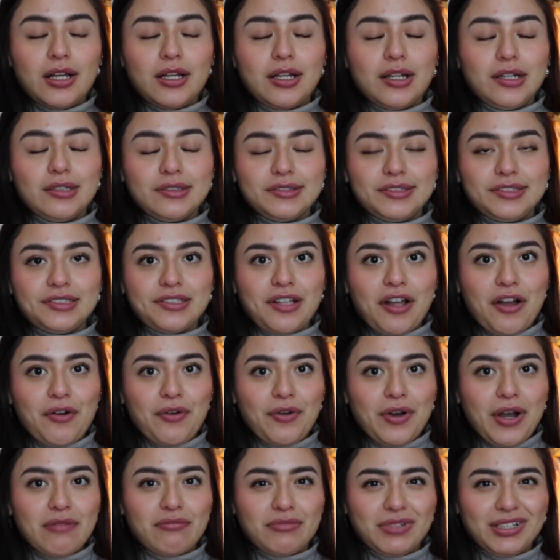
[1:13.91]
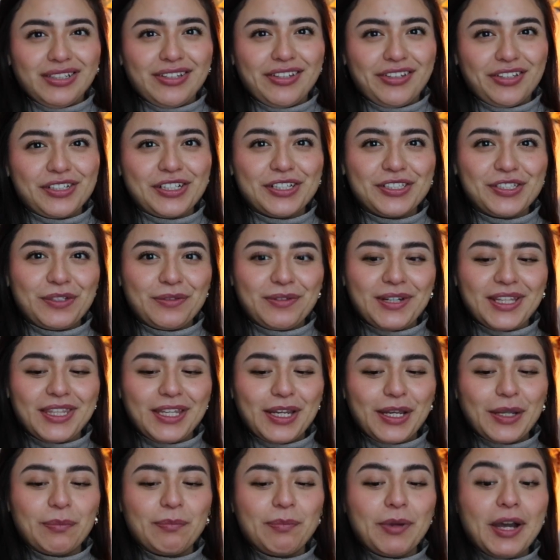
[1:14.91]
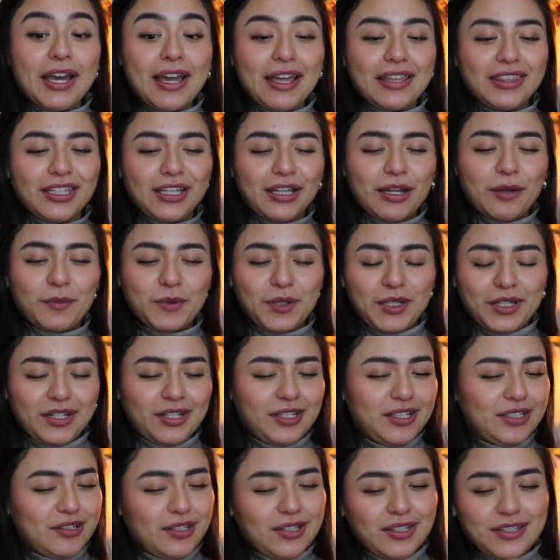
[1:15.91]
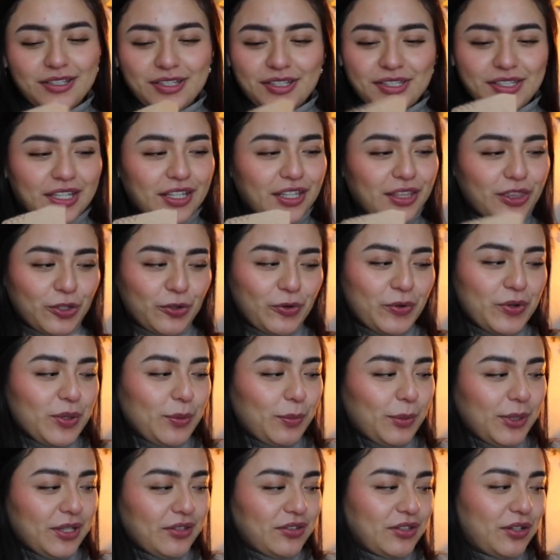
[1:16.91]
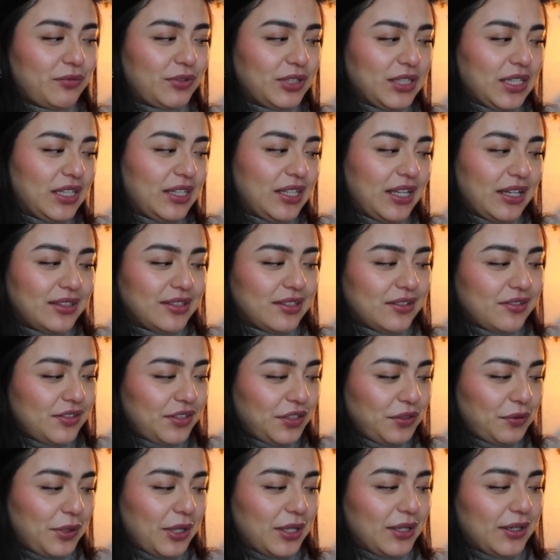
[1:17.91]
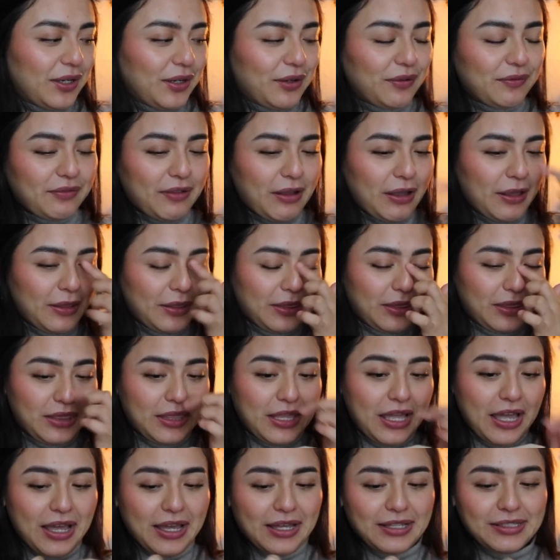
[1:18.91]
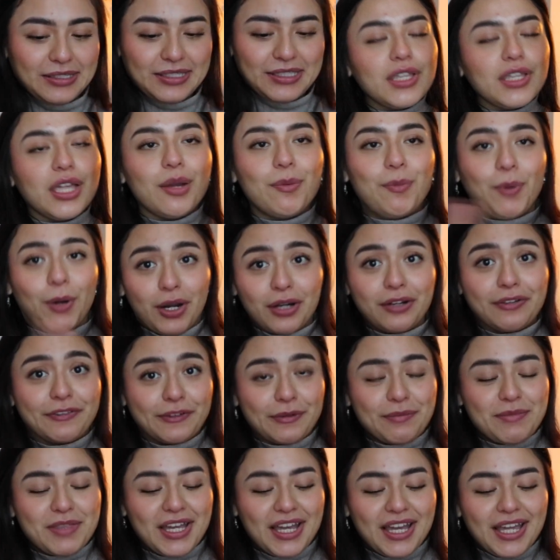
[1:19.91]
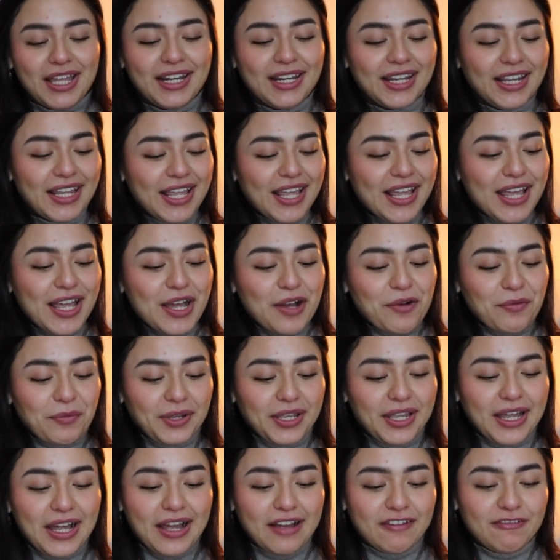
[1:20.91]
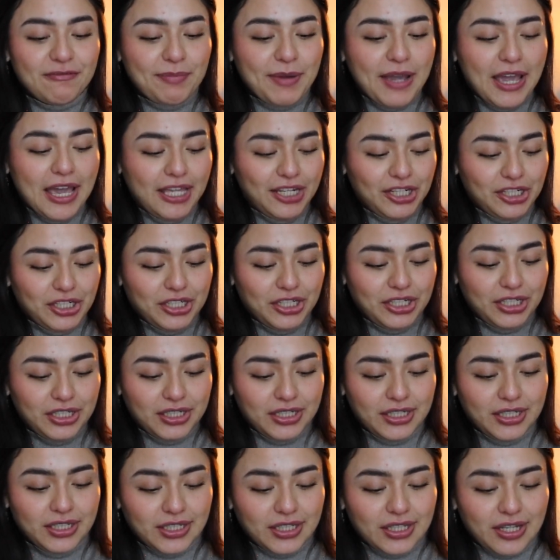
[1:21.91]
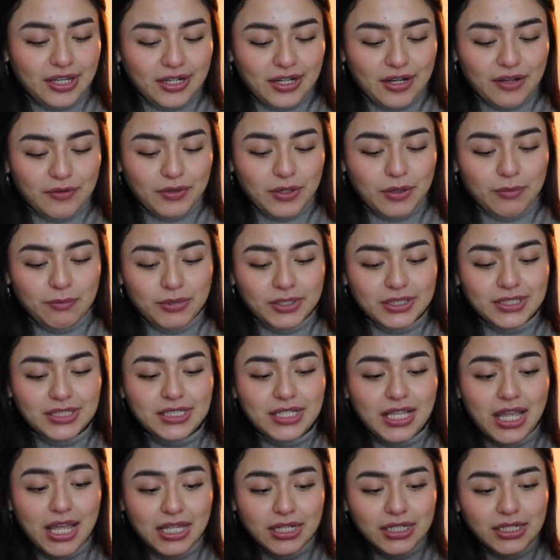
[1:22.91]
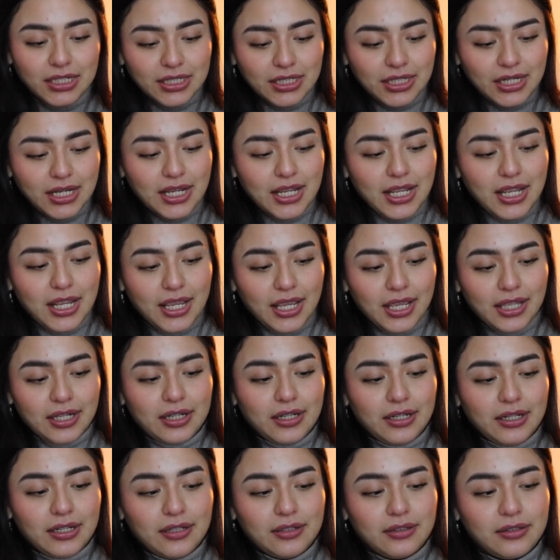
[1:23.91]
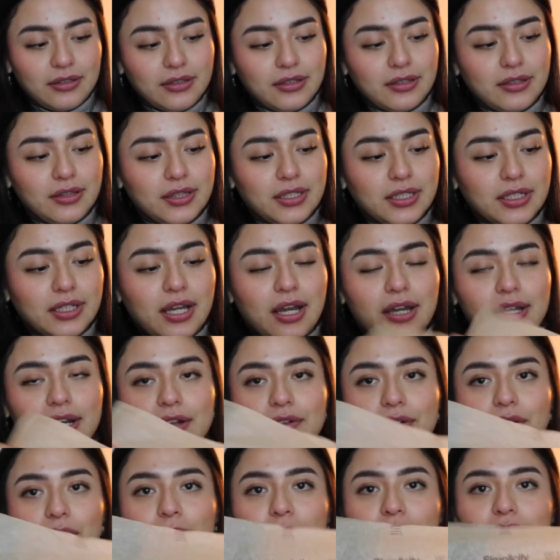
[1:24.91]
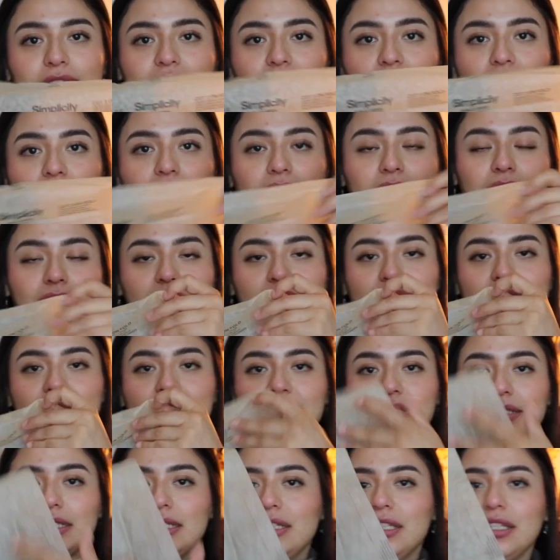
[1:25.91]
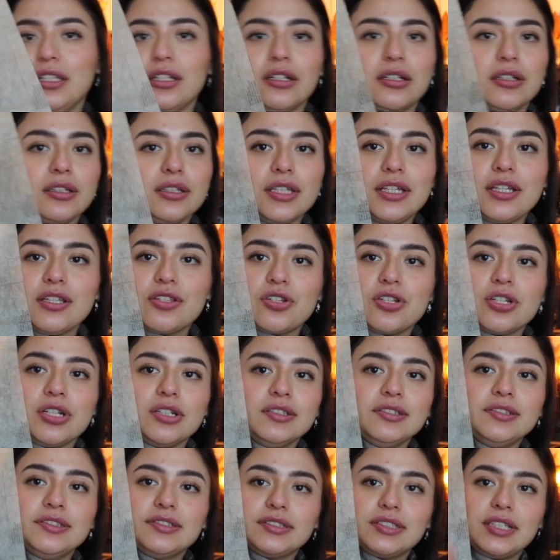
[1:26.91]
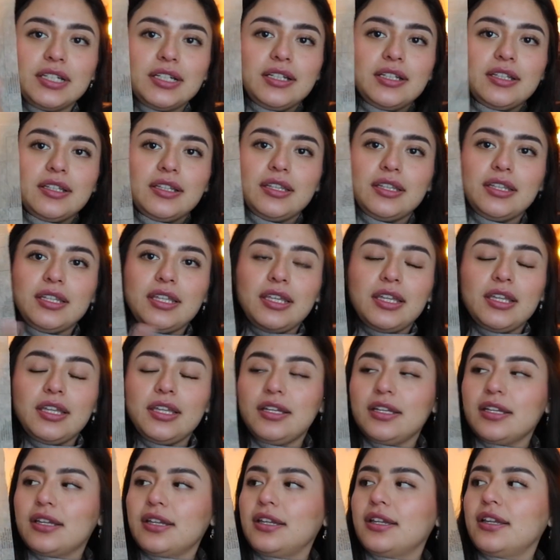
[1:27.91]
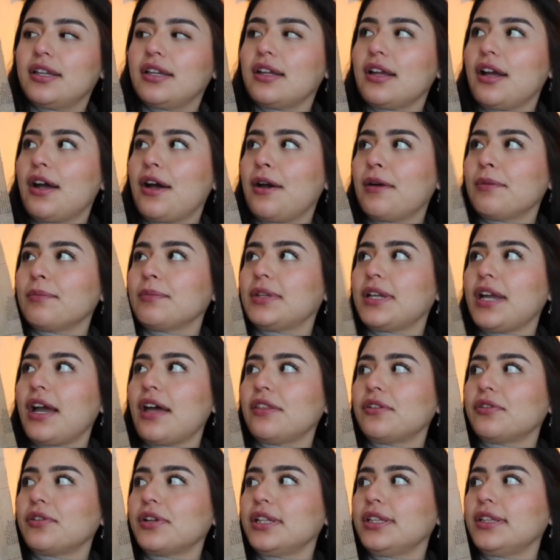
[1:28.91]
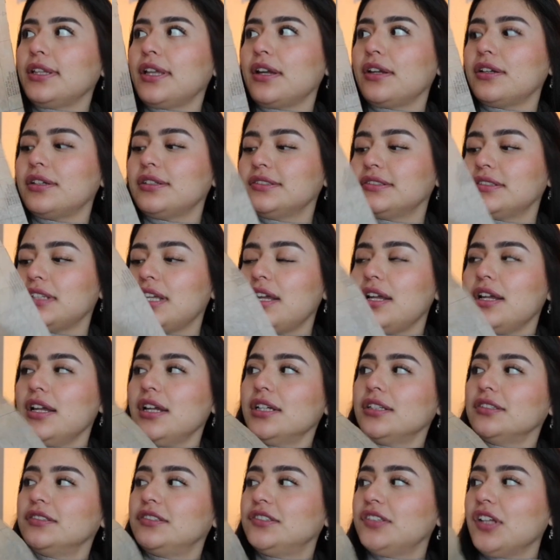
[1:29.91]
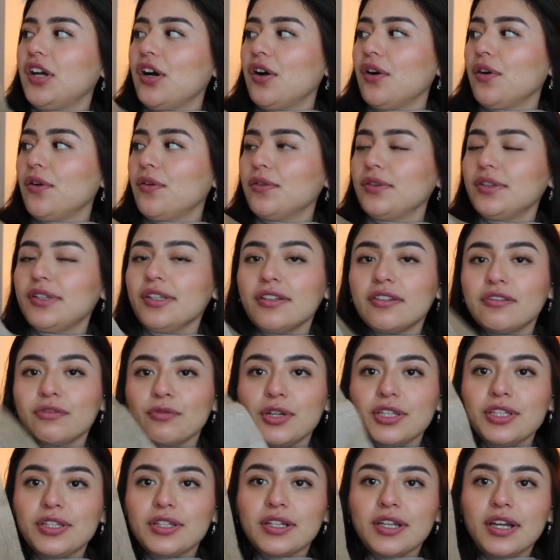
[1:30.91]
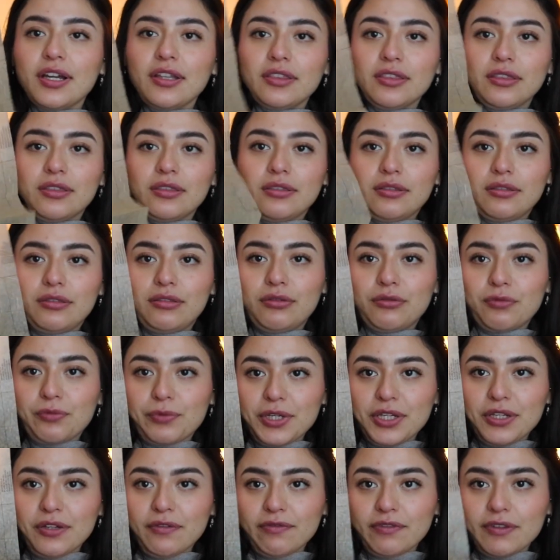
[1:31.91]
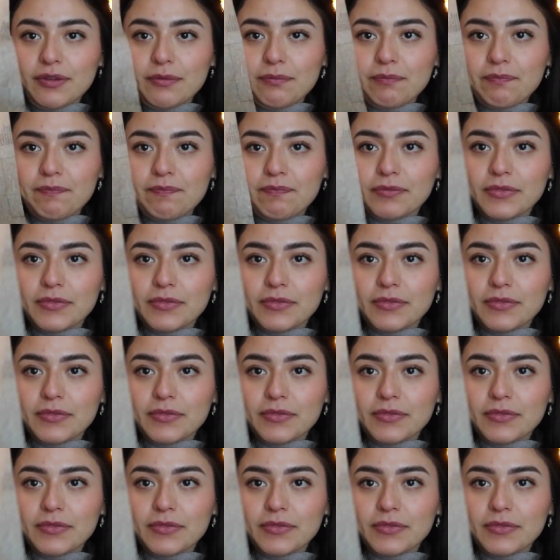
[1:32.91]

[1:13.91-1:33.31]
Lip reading: So I'm really sorry to rethink, but I think I'm gonna stick through it because I really like the silhouette of that. Apart from that, we have pattern cutout number 10, and the cutout number 10 is literally just the gathering layers. So this one, you cut 3 of them.